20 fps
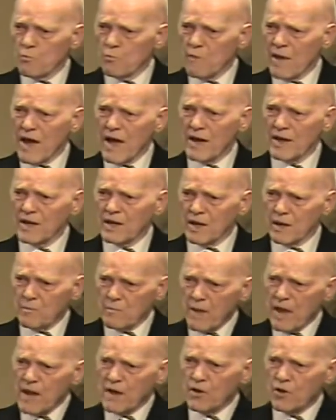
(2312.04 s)
men
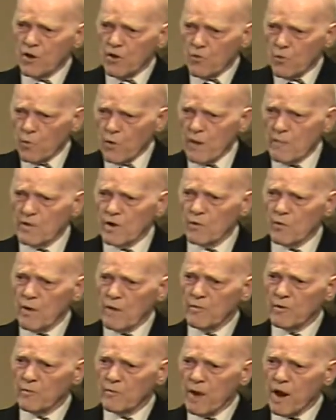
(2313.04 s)
and men, women and
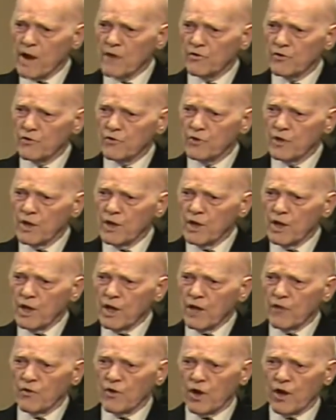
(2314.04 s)
women marriages.
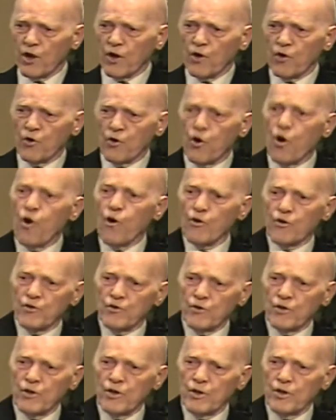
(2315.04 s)
The
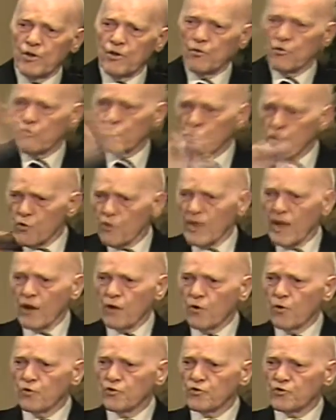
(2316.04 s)
court threw that
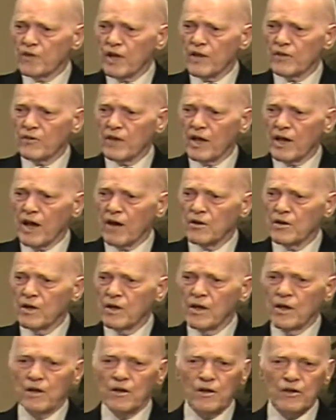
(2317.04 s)
whole state thing out.
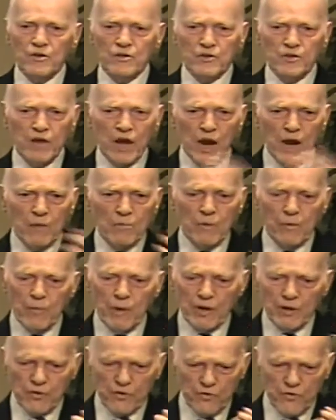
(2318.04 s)
Terrible,
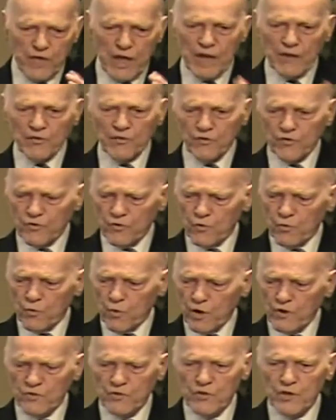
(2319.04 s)
but that's
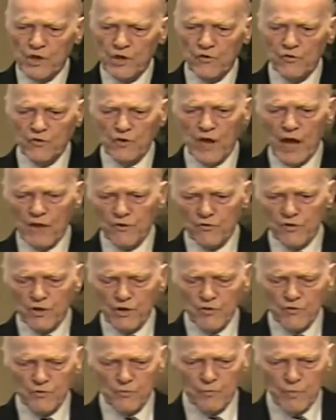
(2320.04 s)
what these
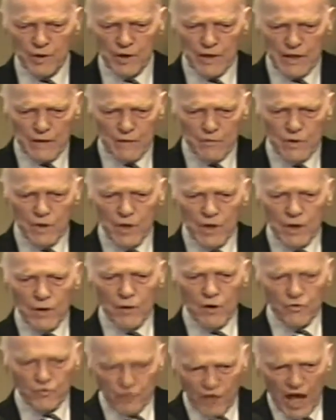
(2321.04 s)
Gnostics believe.
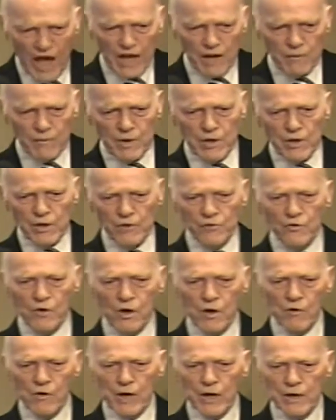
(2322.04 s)
Sodomy is
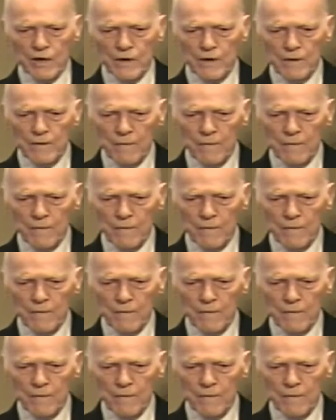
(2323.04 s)
all right.